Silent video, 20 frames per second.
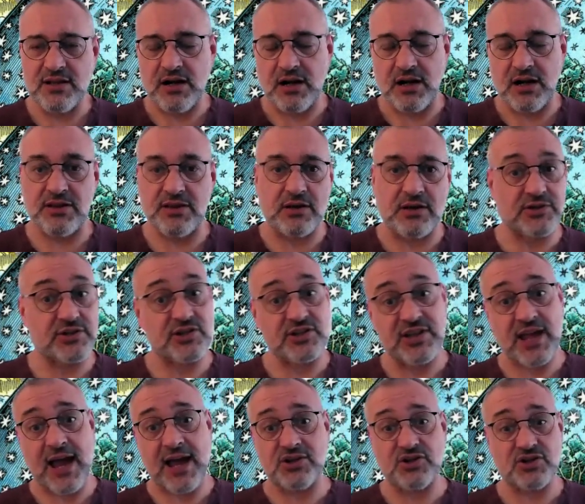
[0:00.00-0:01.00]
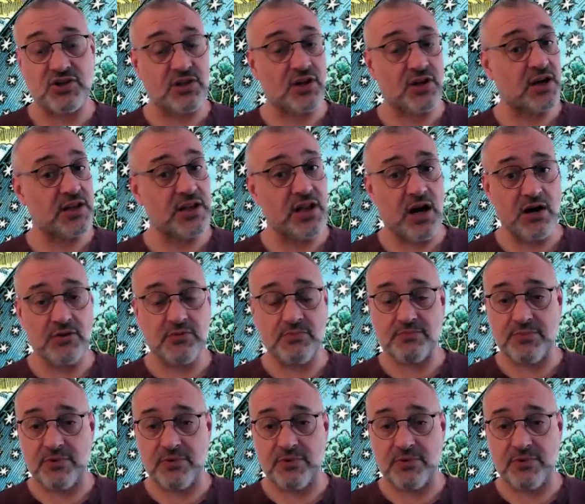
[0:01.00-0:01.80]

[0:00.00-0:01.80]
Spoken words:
I know it's a tangent, I know,